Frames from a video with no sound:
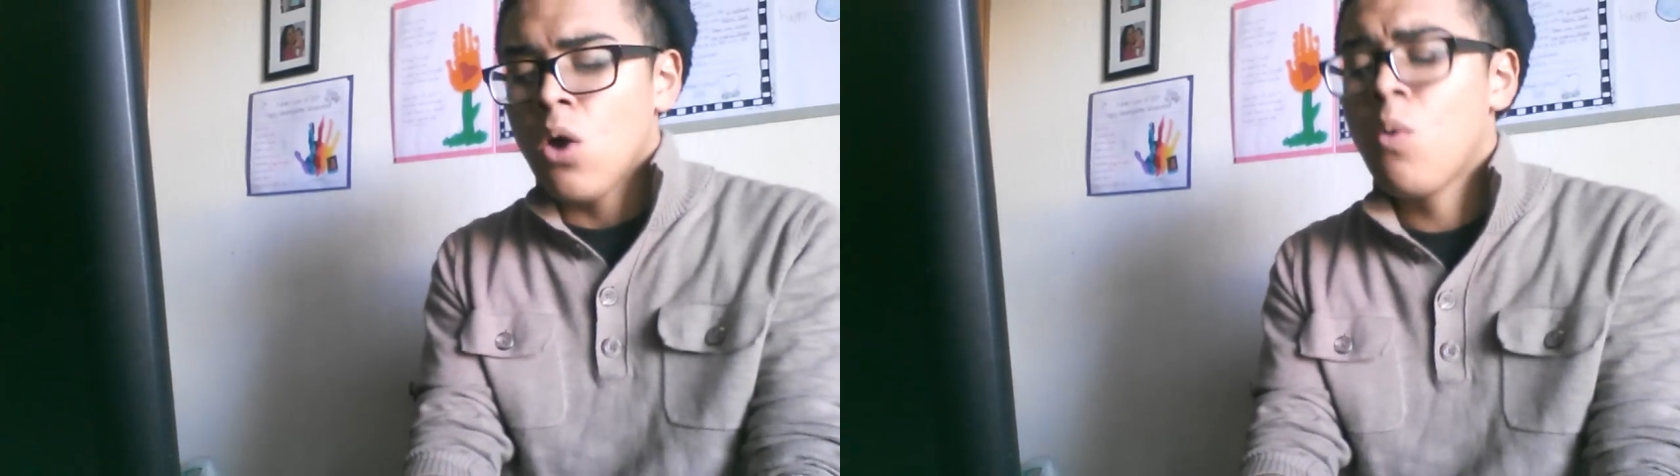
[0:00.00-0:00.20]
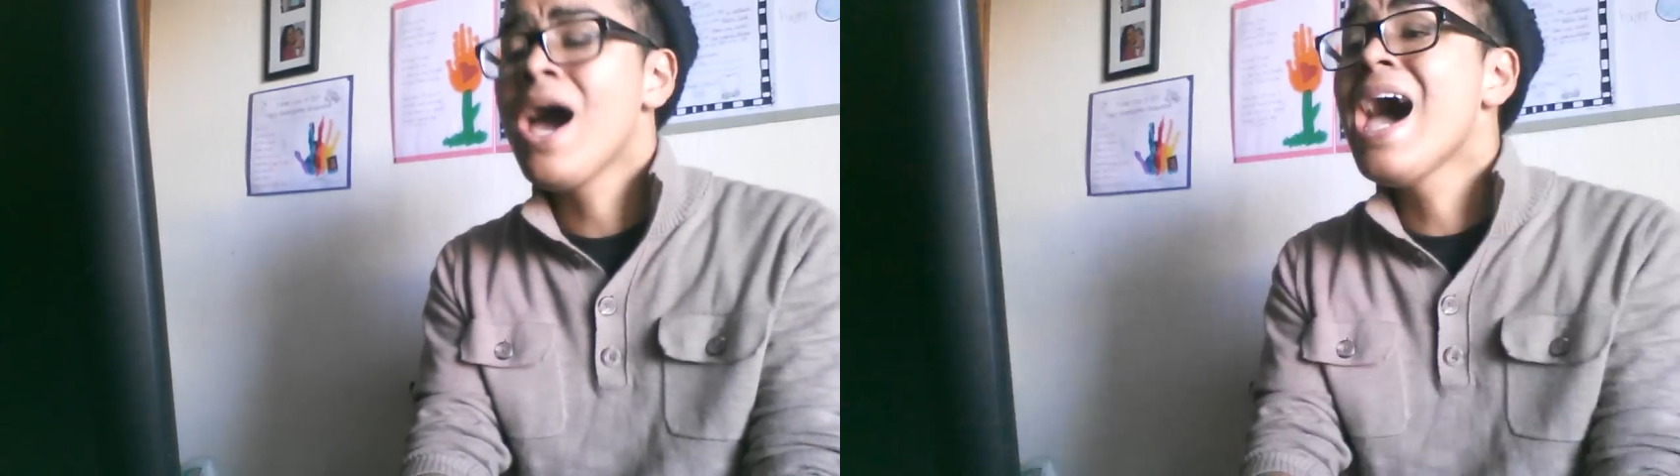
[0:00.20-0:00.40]

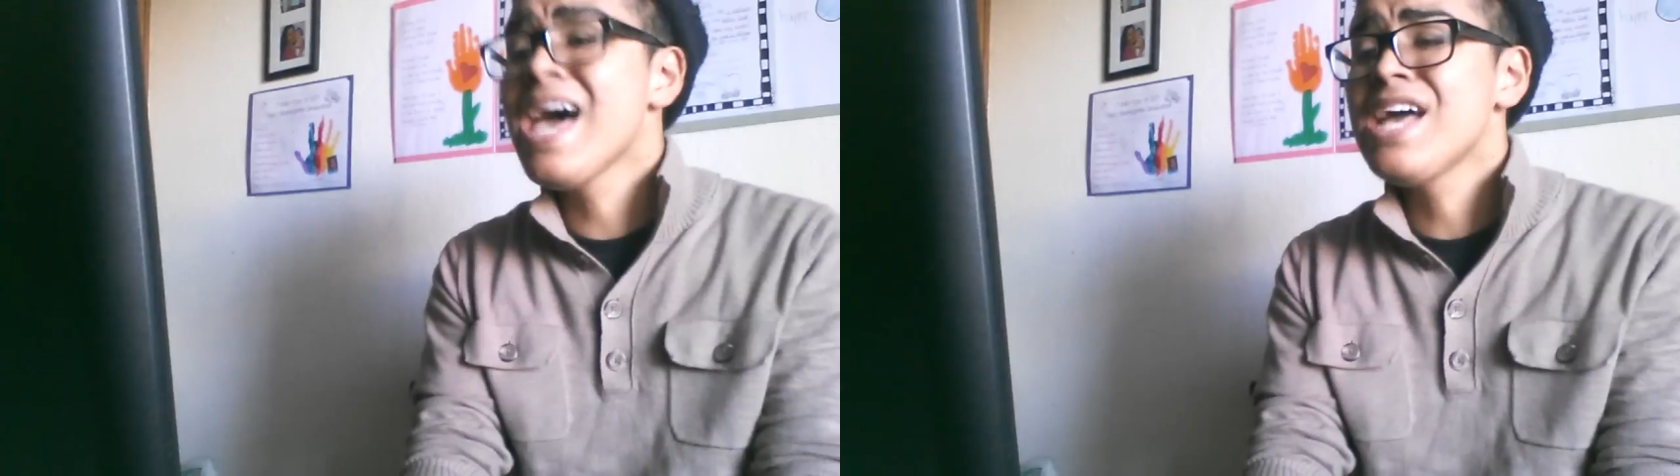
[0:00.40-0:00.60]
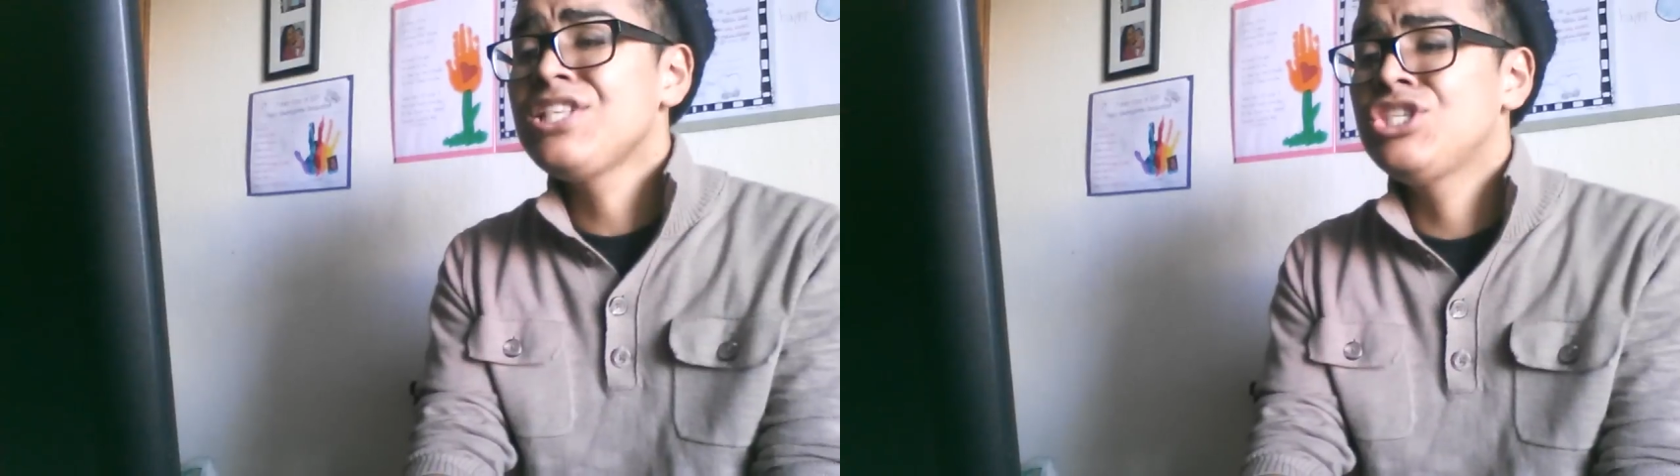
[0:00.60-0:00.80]

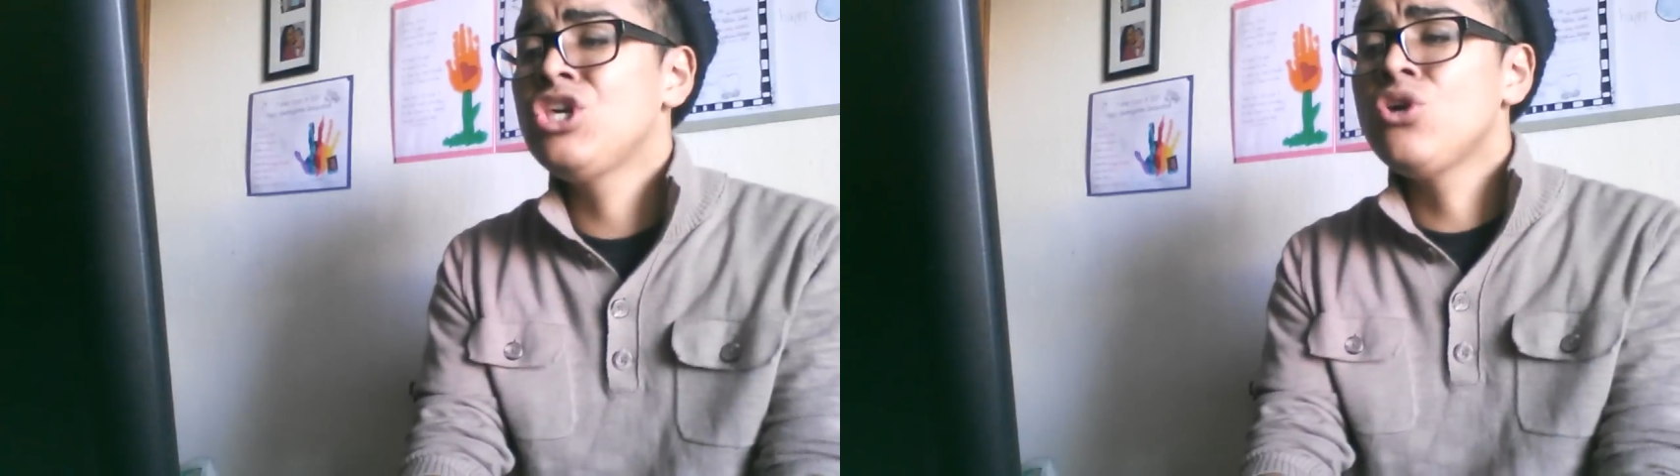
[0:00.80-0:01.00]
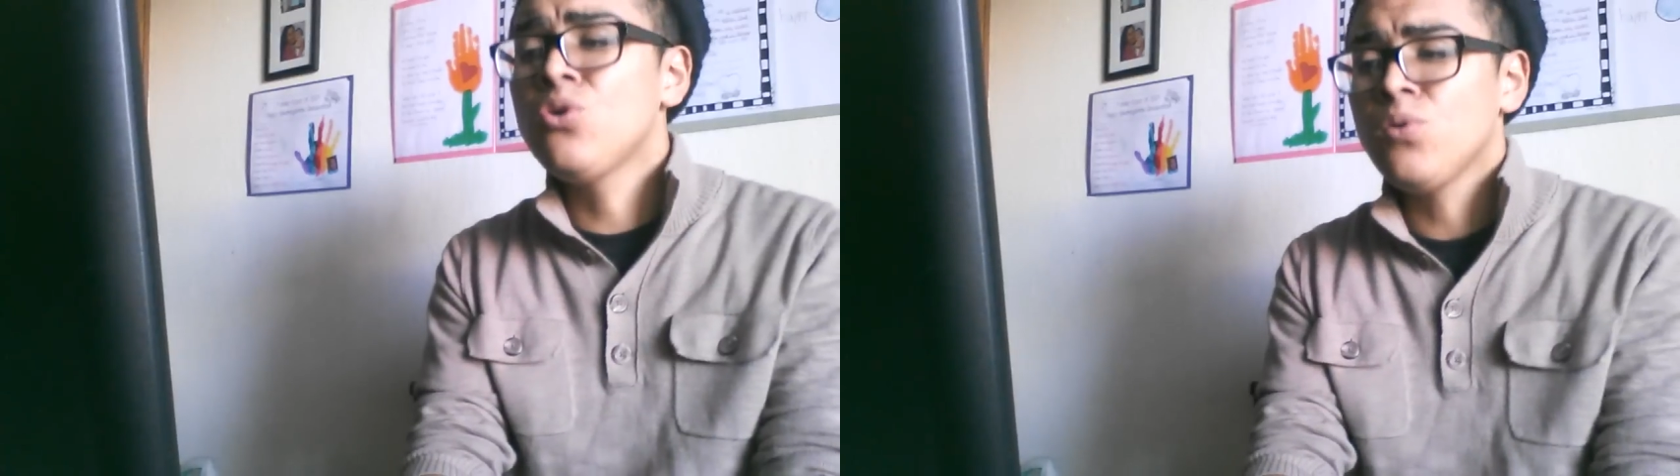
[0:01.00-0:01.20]
Why'd
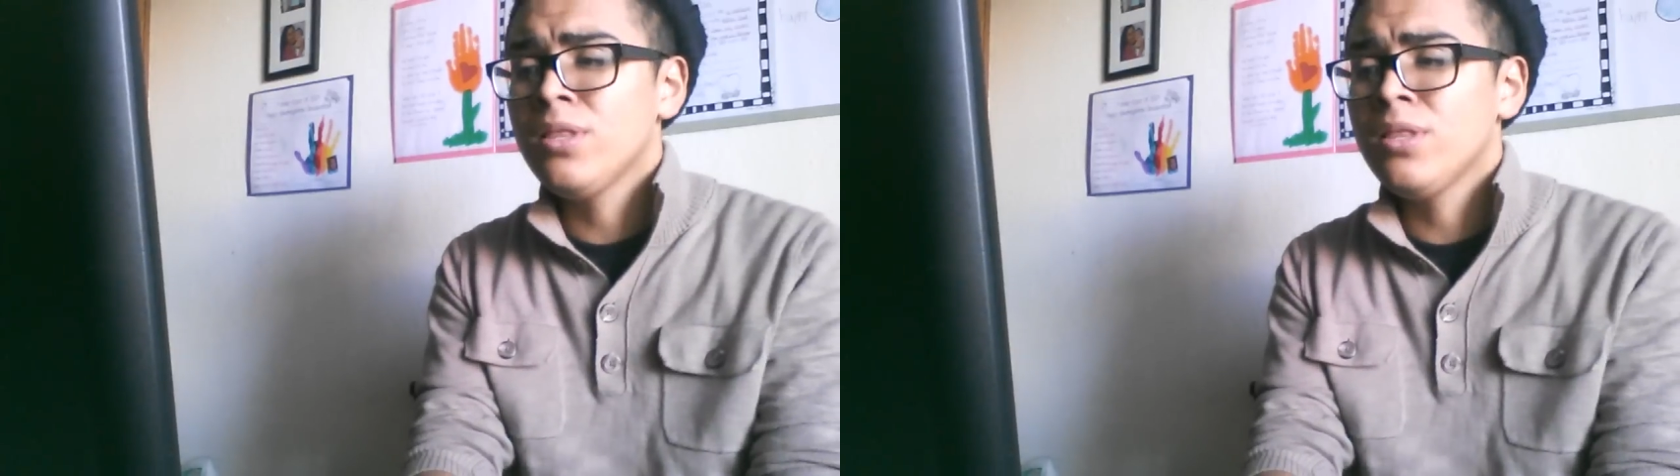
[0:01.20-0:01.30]
you